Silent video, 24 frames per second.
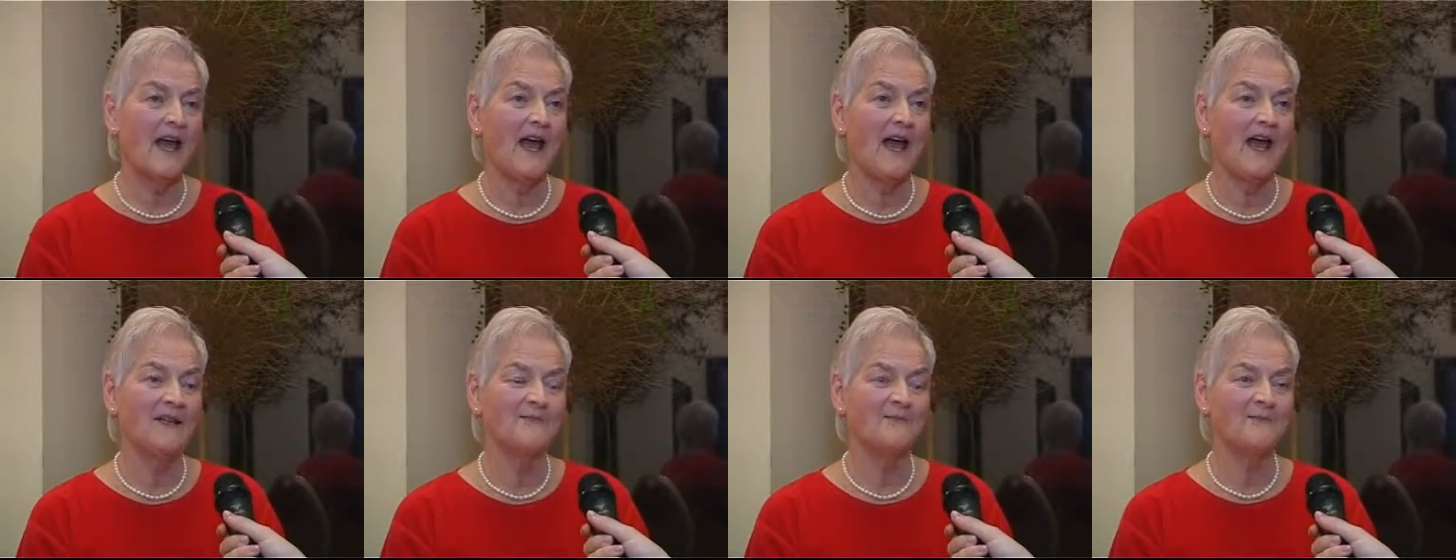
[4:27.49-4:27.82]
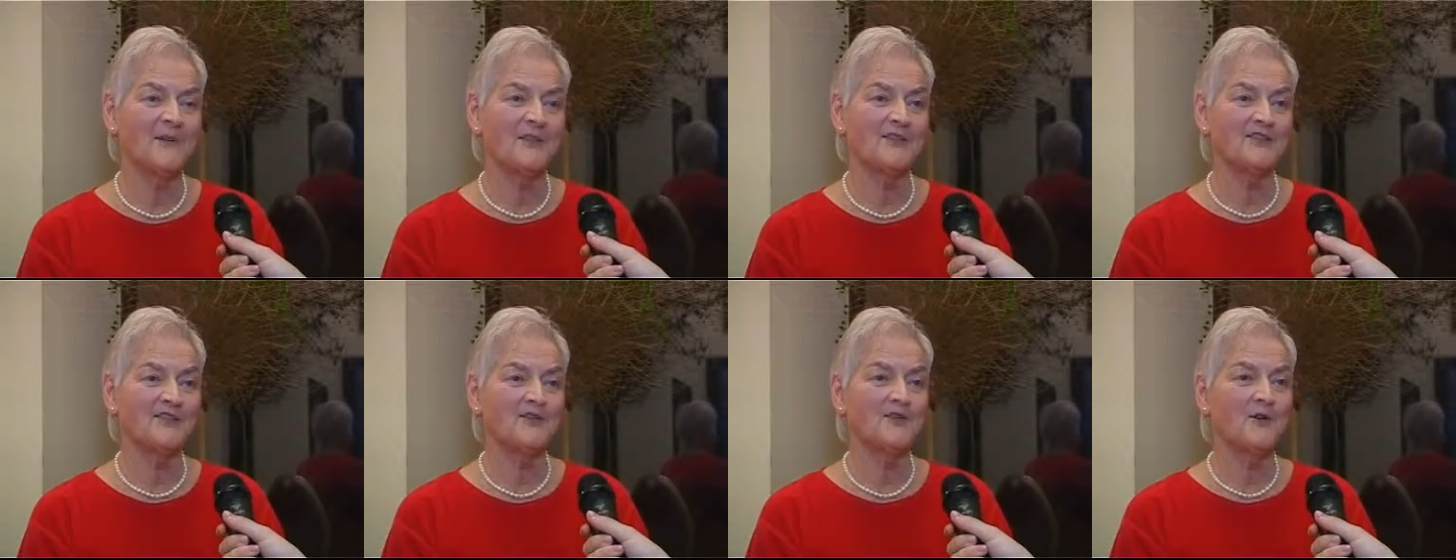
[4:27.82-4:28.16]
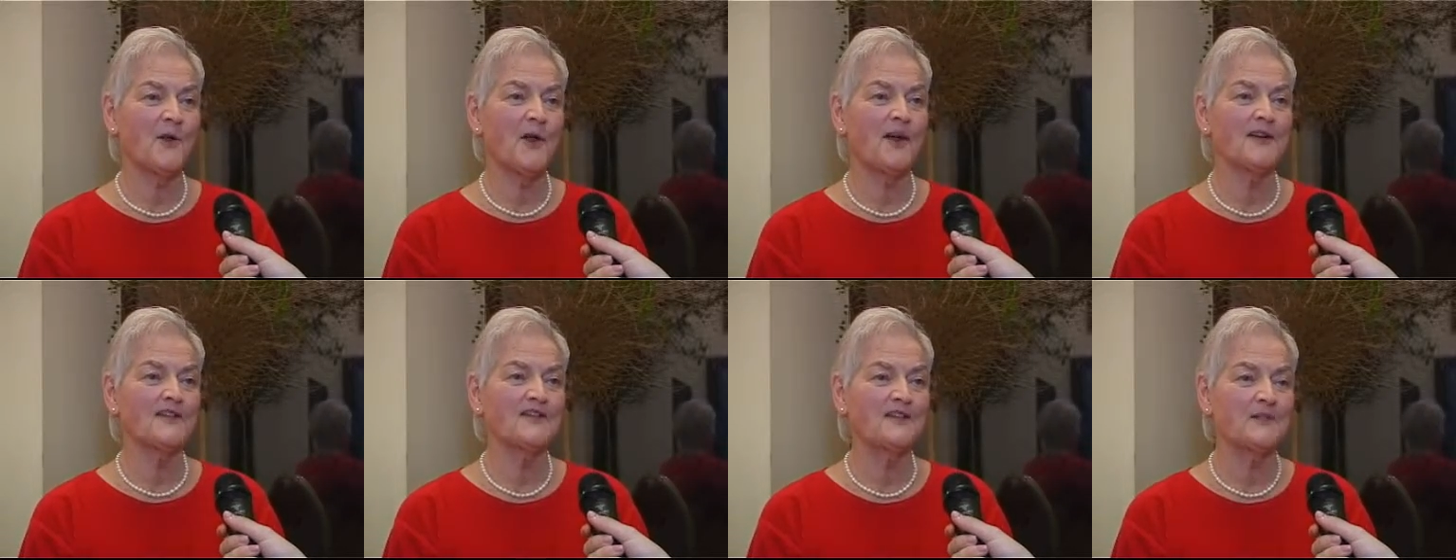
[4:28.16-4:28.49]
and much to
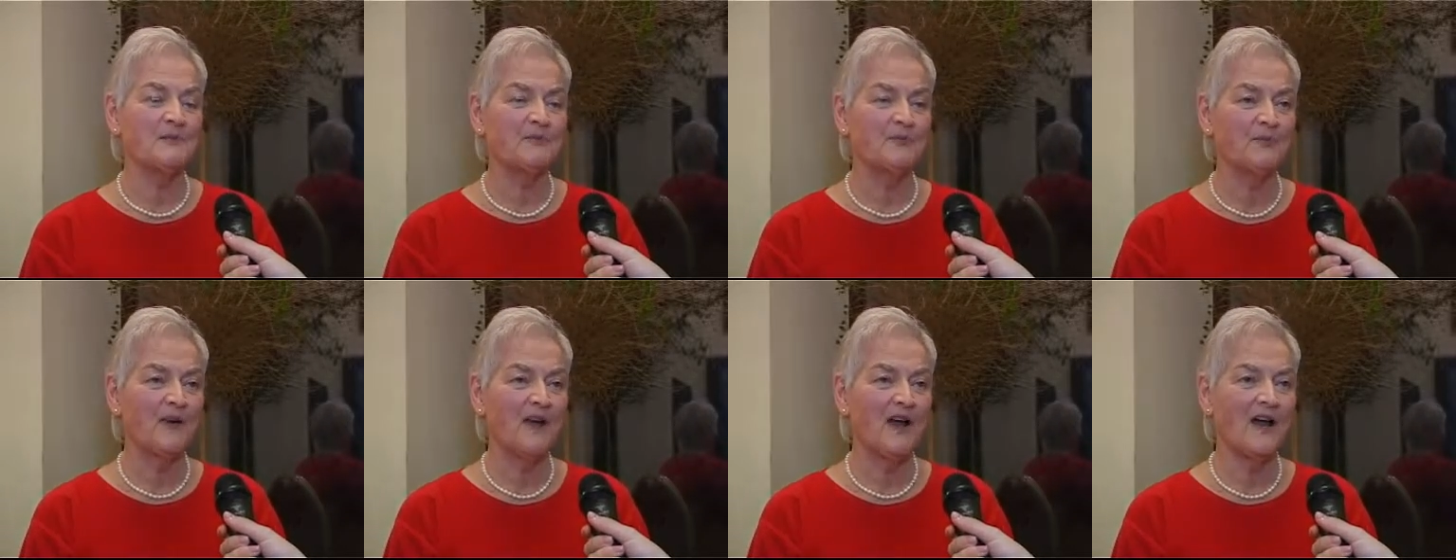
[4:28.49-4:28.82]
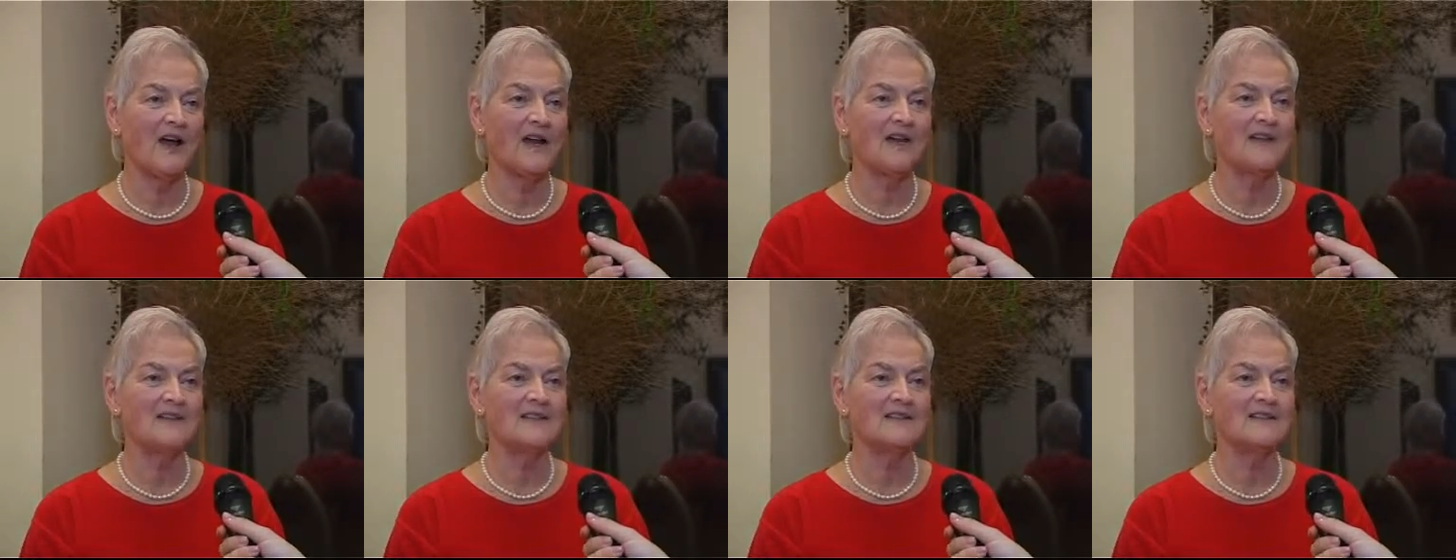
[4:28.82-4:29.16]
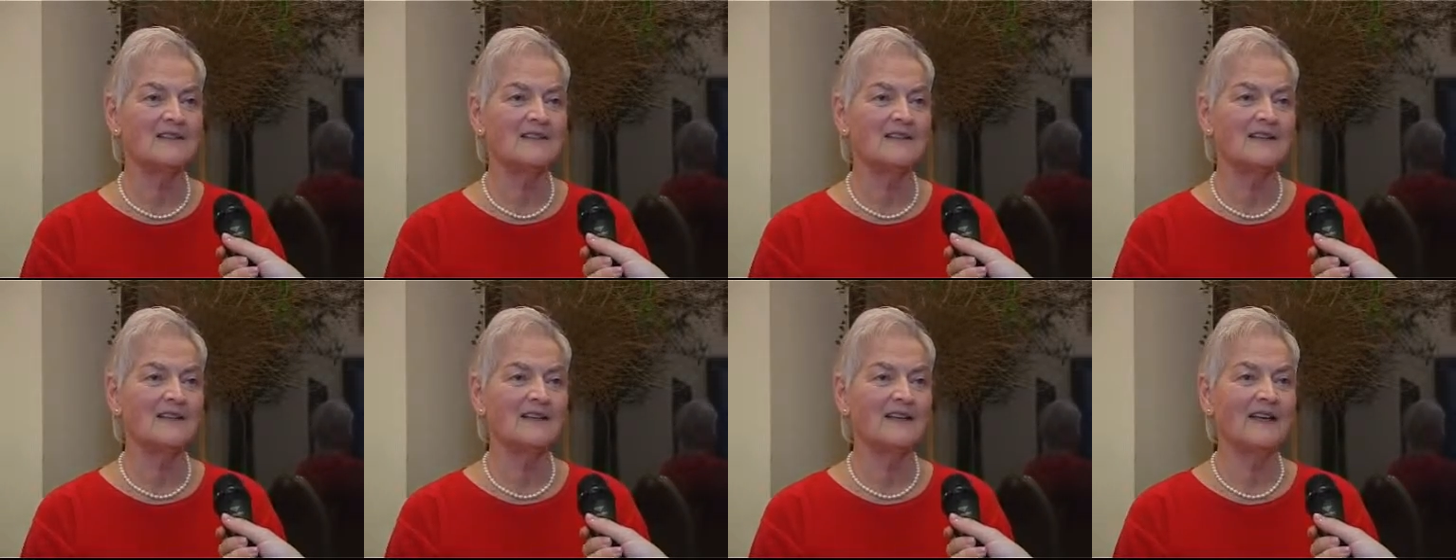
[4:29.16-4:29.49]
our
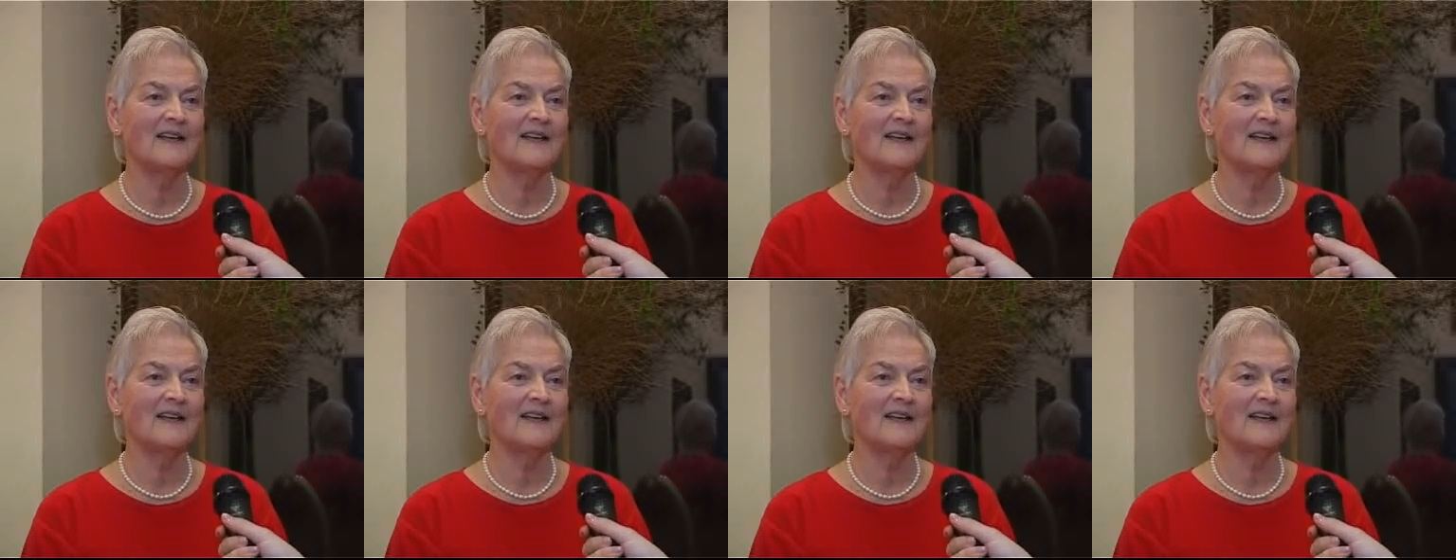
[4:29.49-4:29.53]
surprise